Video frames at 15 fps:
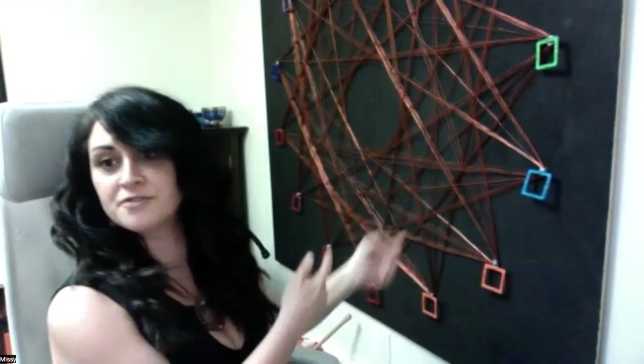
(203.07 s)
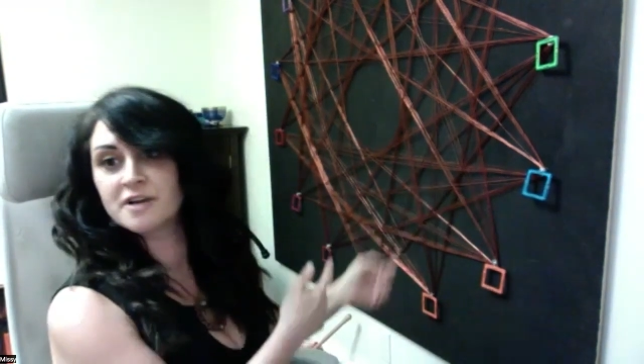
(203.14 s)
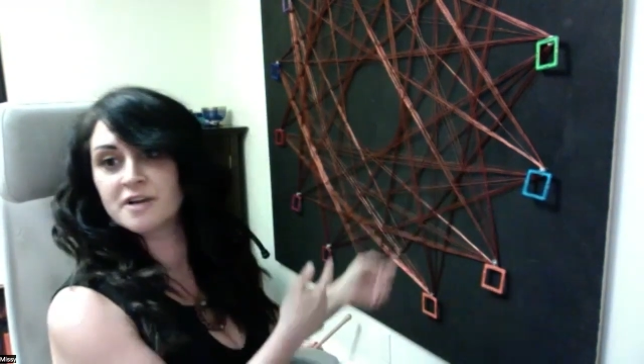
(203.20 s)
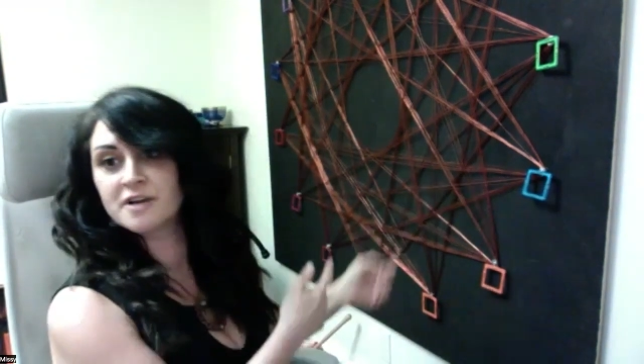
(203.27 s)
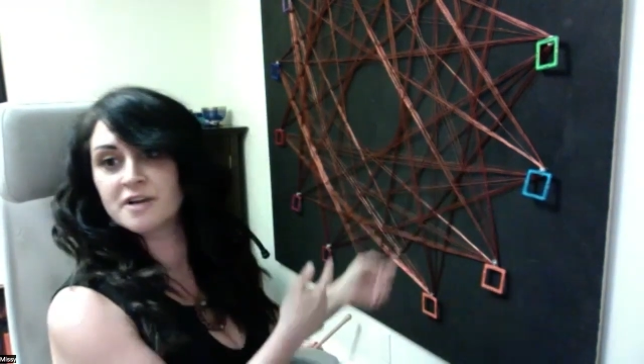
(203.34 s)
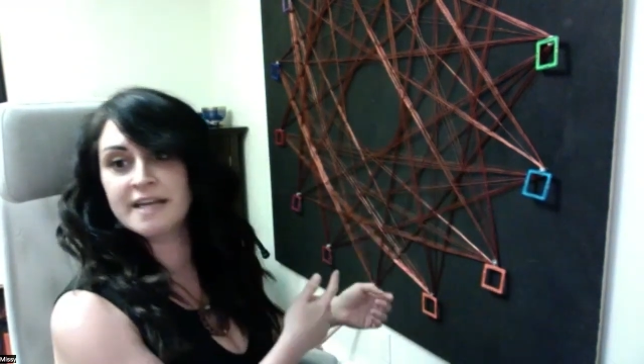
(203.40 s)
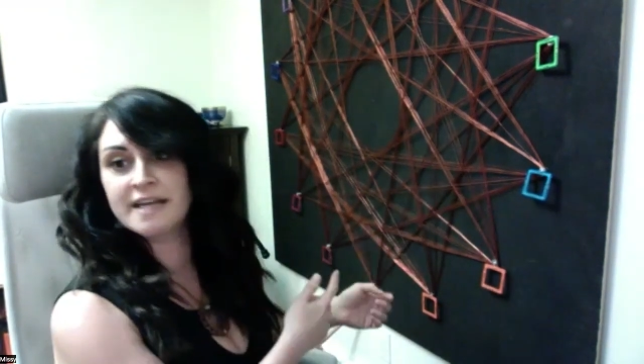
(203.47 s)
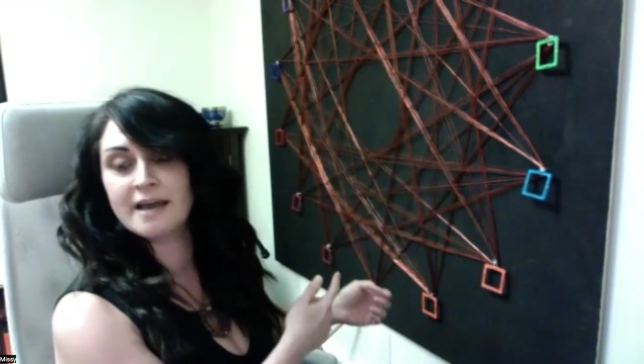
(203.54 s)

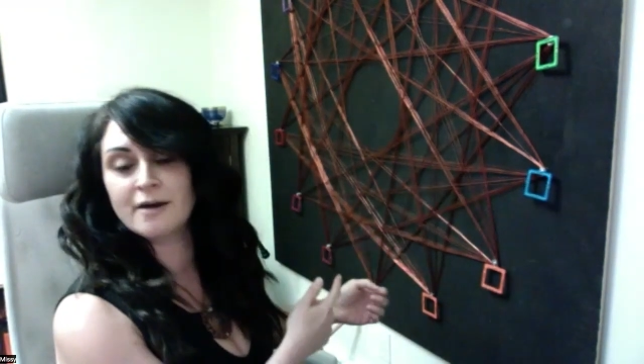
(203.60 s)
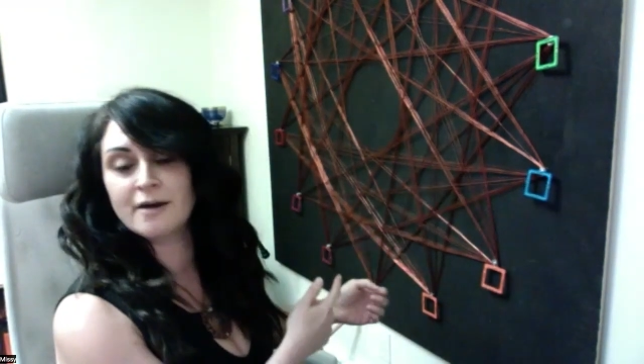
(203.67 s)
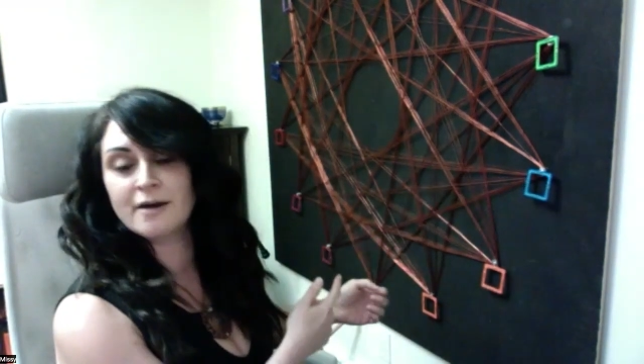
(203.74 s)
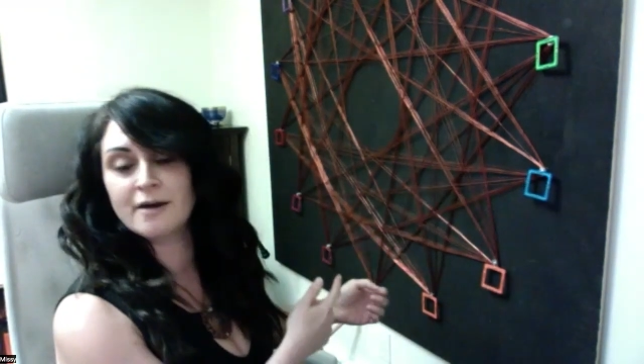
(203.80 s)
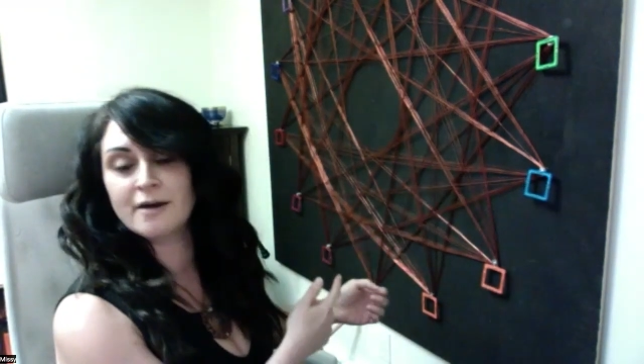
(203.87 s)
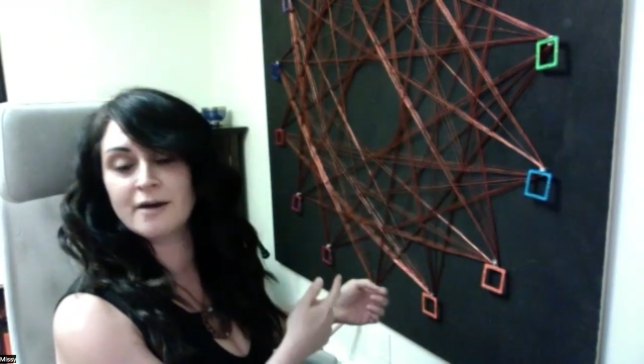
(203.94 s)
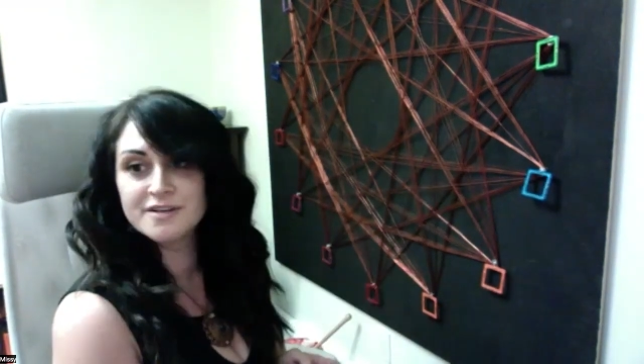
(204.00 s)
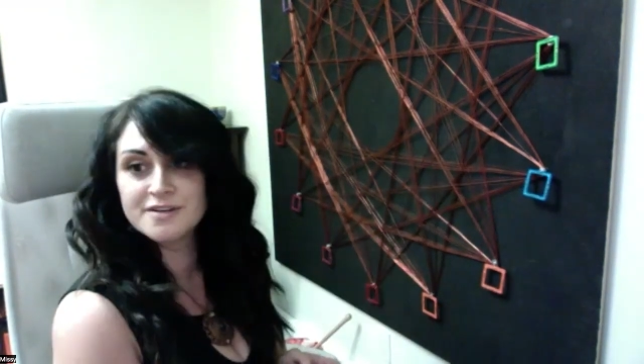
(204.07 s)
right
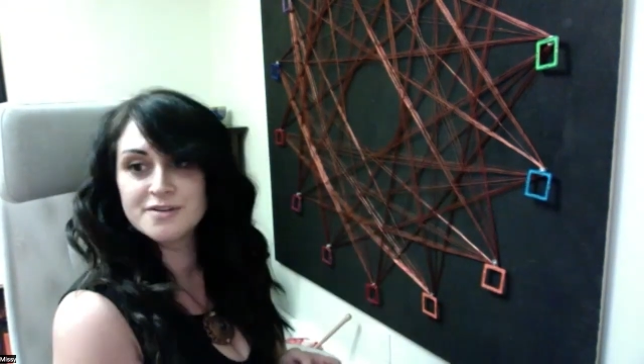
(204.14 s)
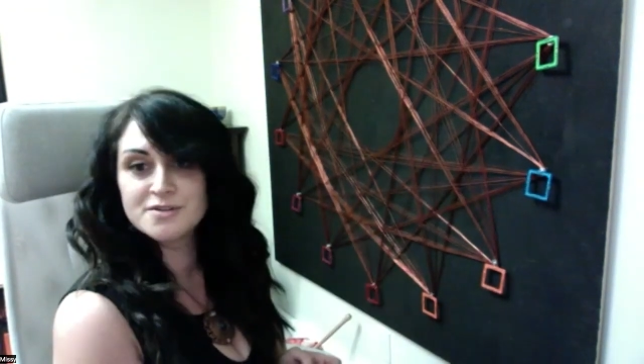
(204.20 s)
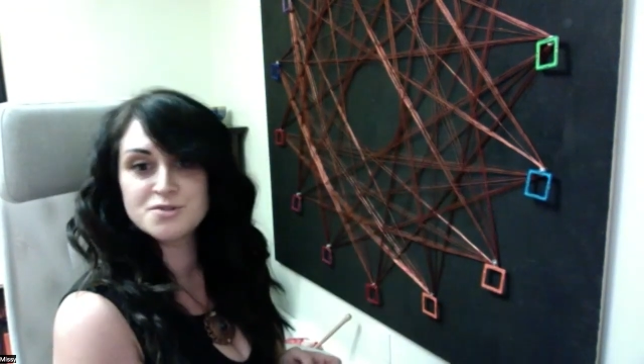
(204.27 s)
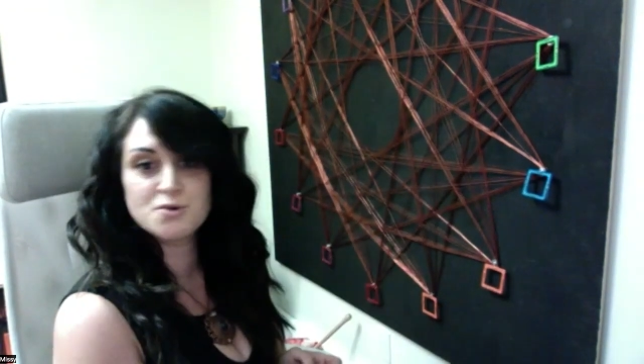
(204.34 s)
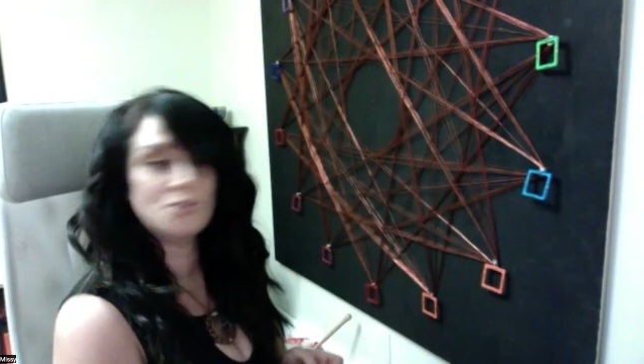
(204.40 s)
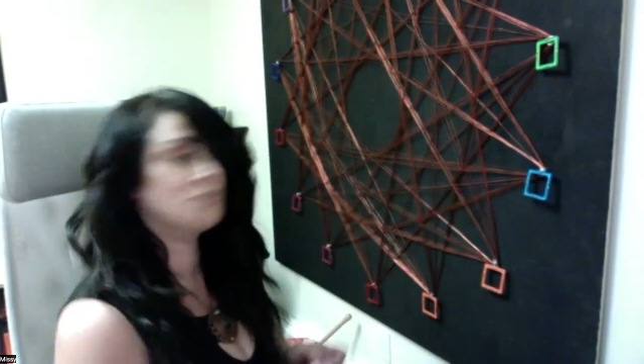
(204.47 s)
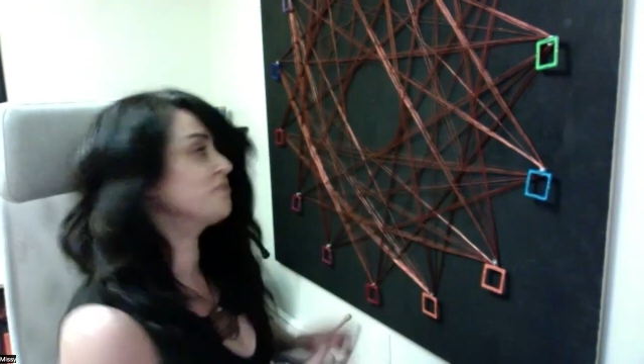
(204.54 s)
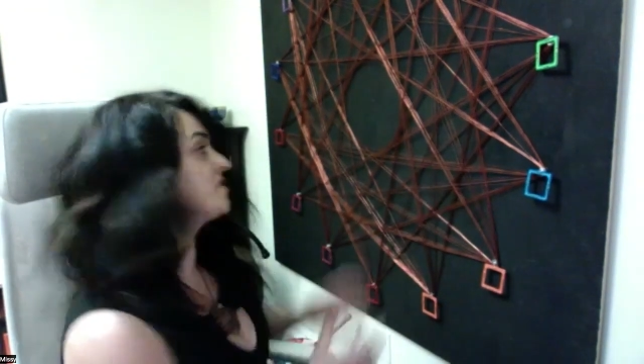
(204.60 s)
now. So